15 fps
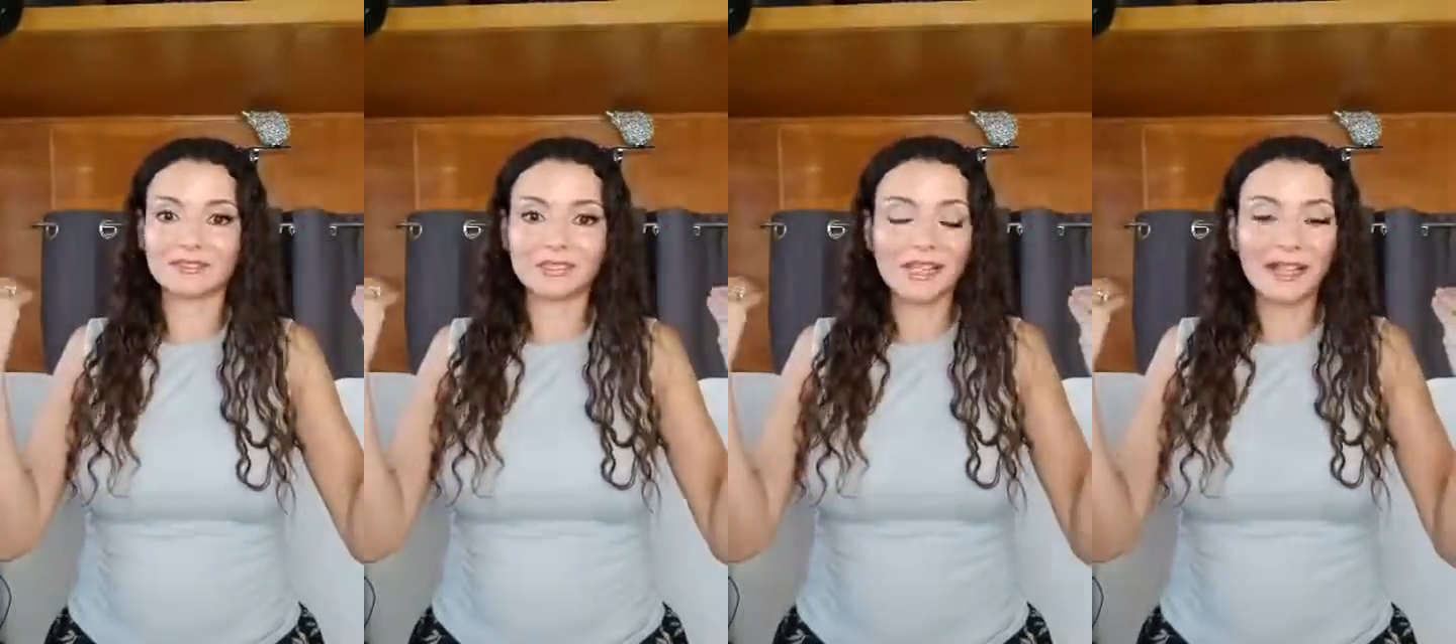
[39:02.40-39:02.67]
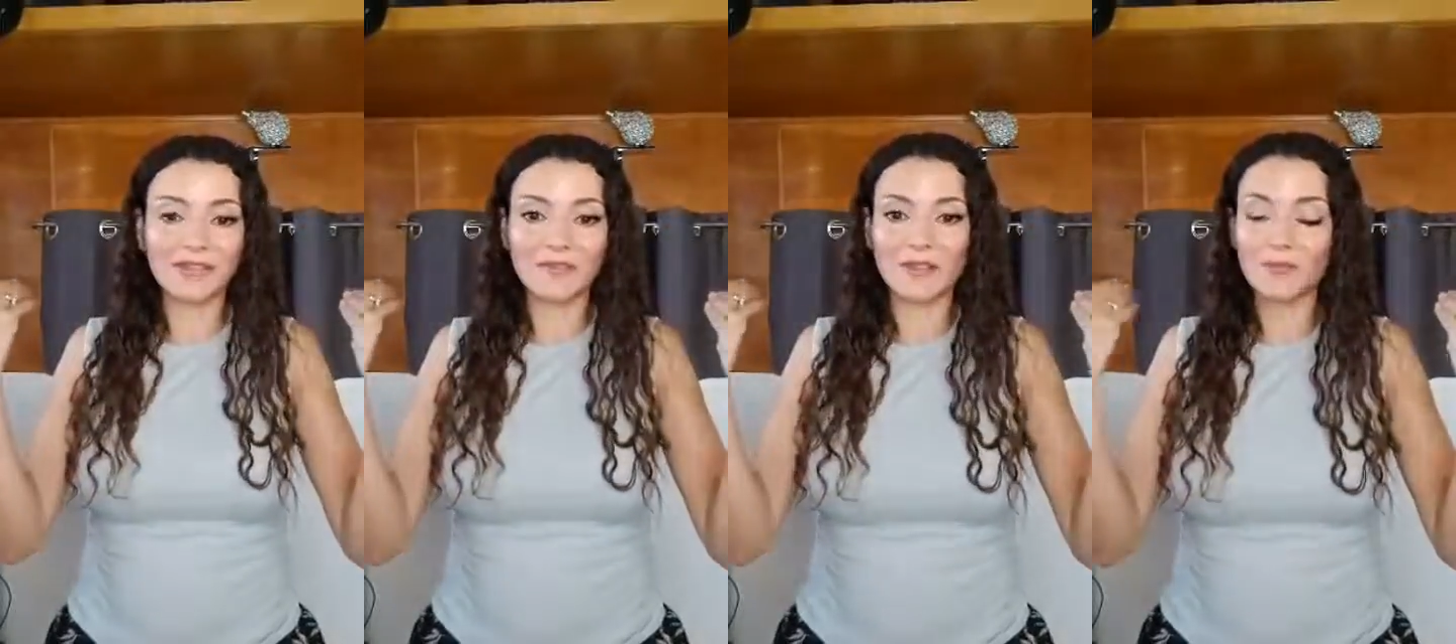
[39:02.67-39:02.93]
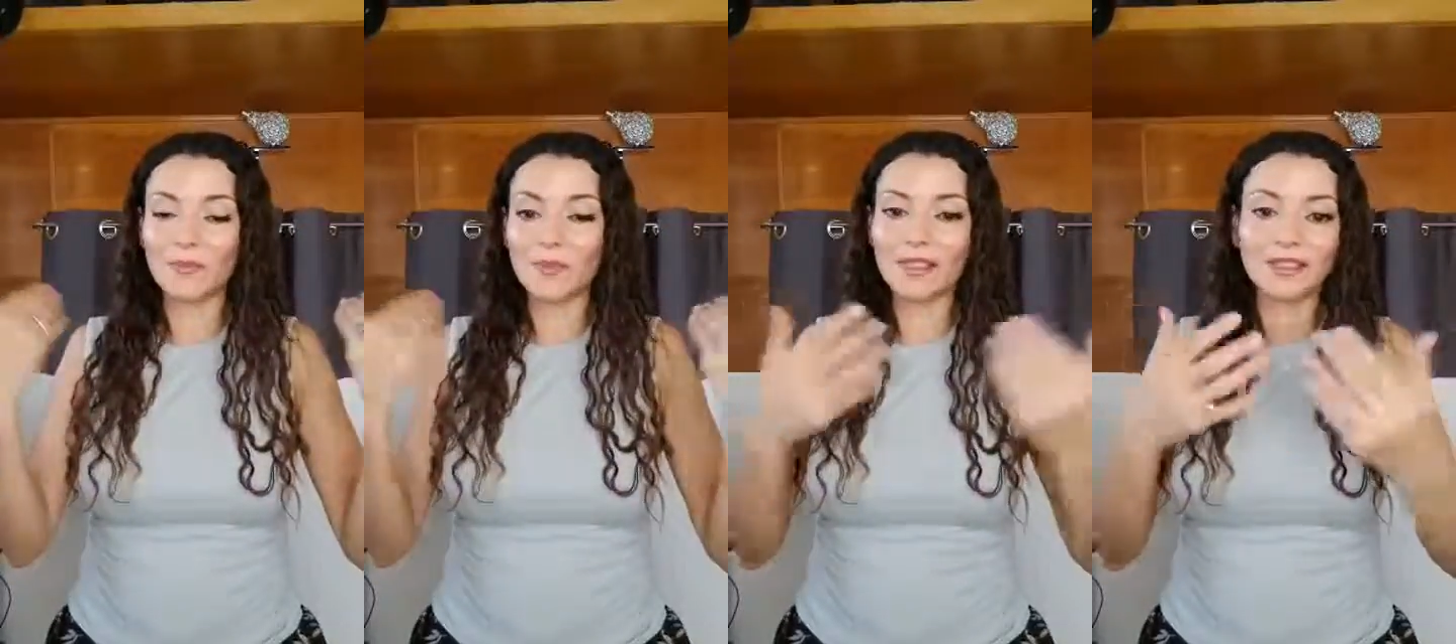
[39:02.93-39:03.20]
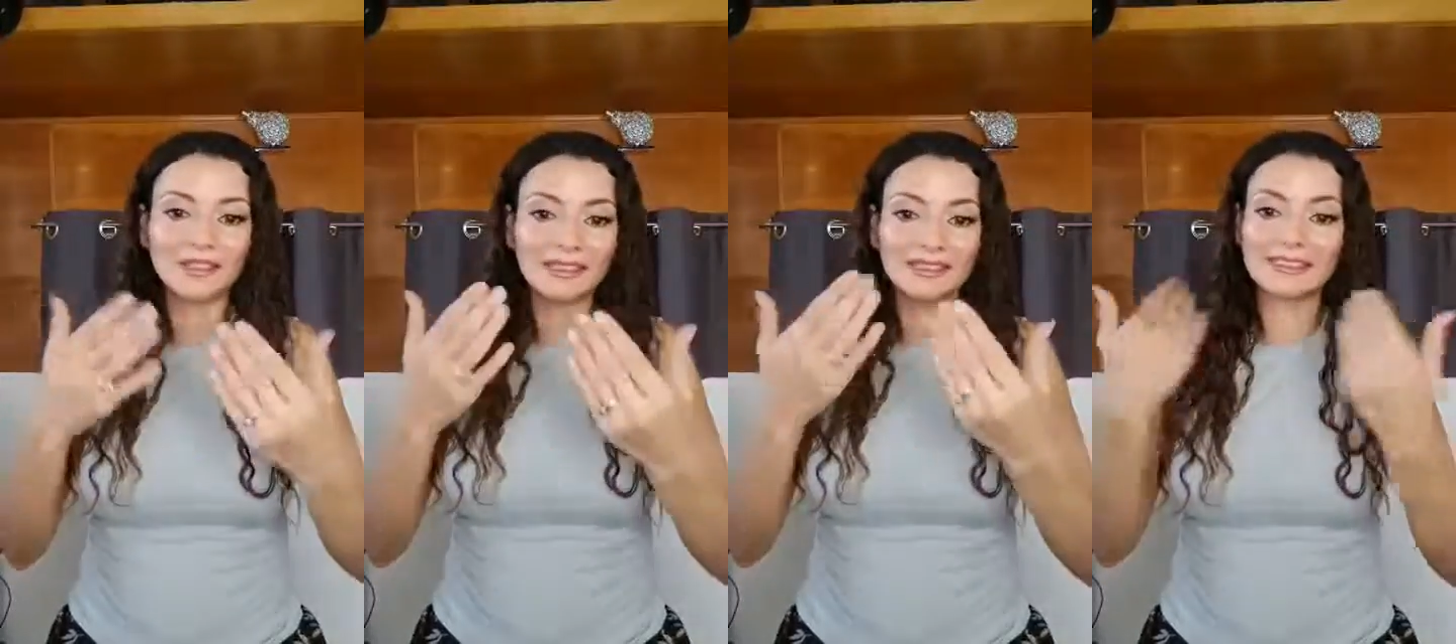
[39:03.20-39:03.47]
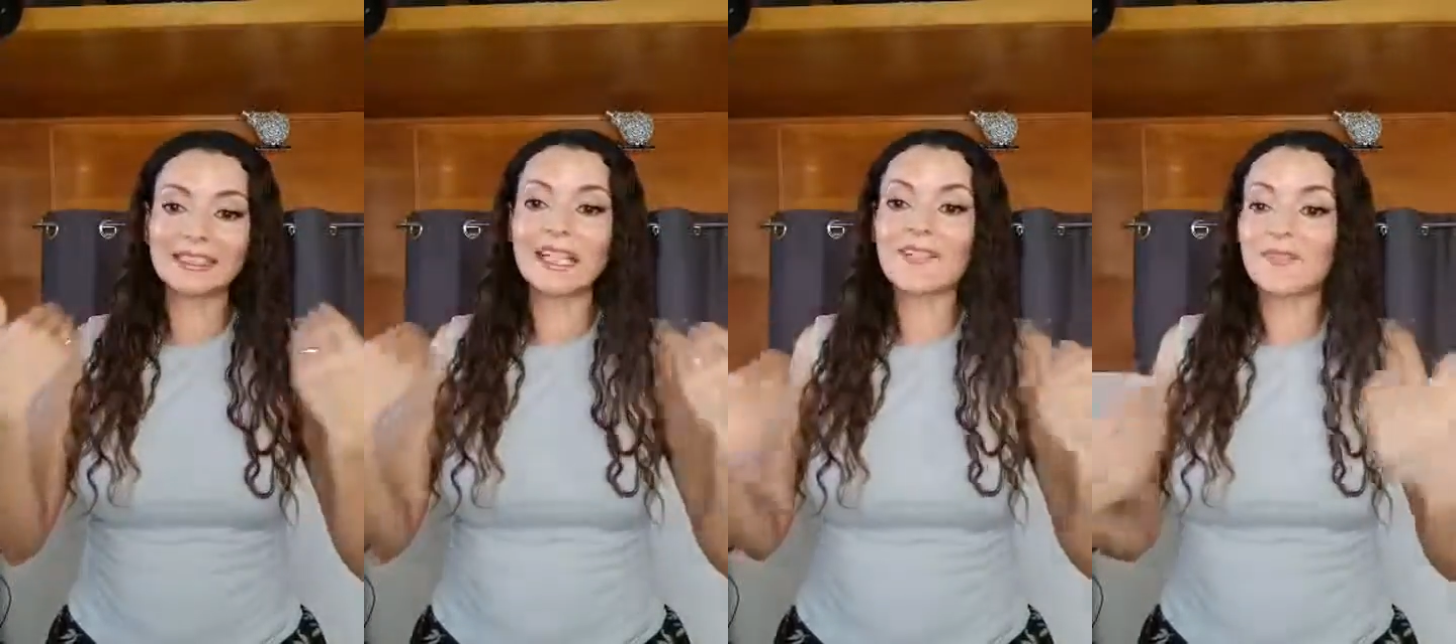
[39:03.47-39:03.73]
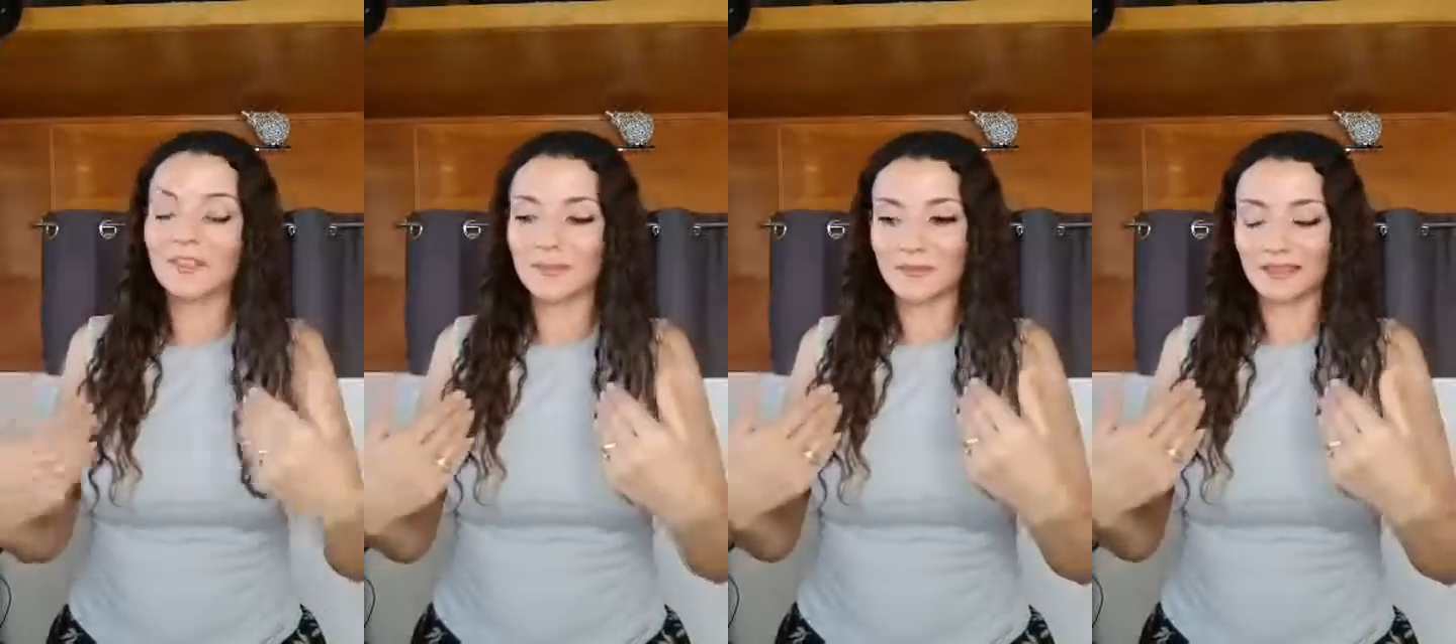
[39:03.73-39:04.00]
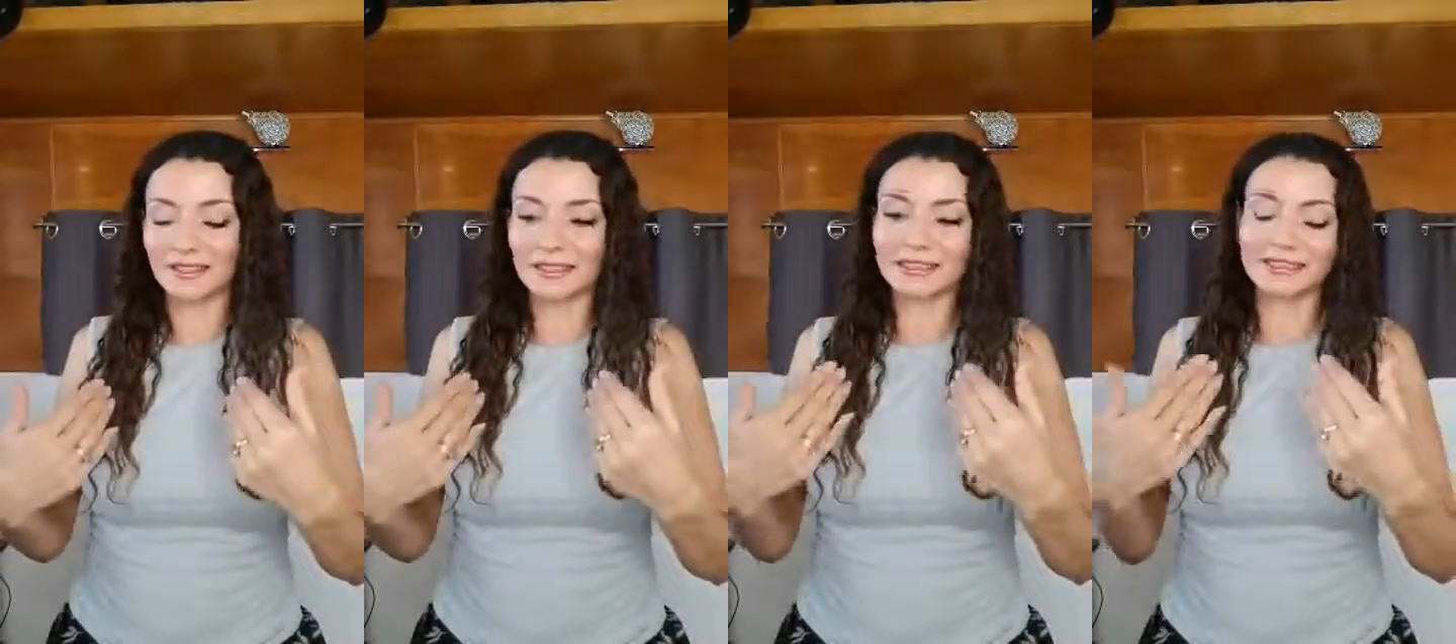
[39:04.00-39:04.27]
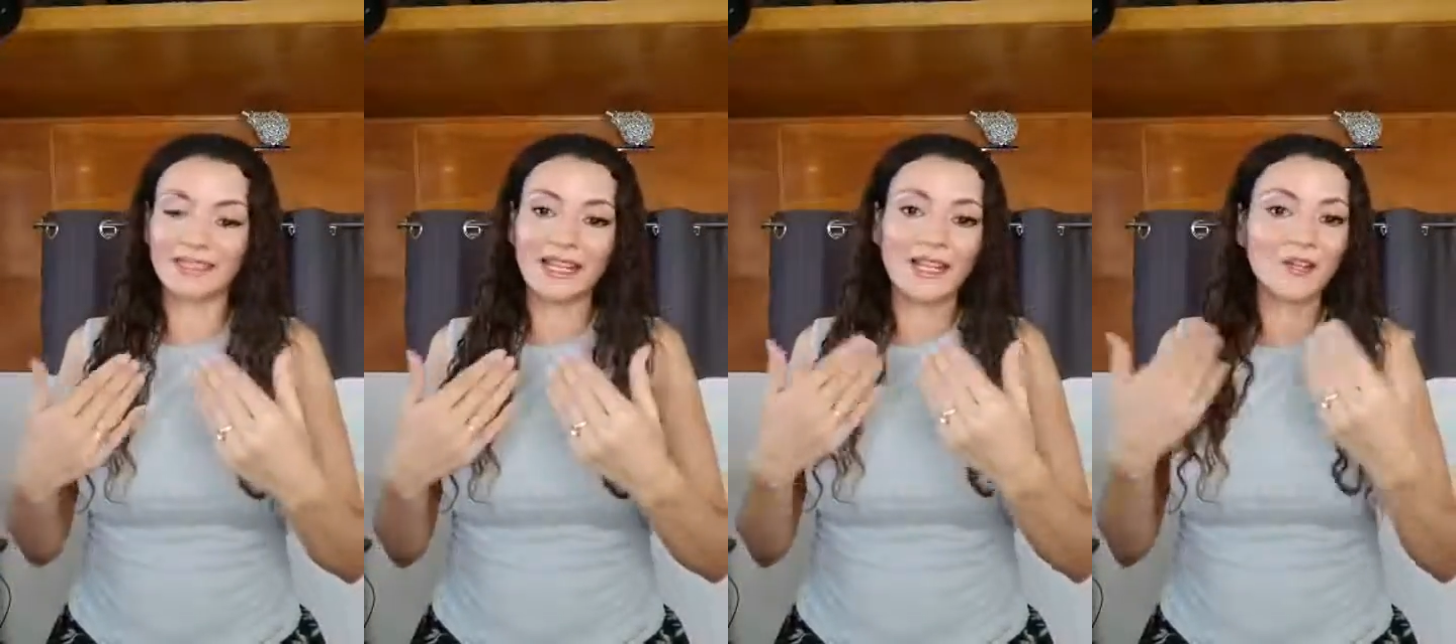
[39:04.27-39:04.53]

have self-admittedly said,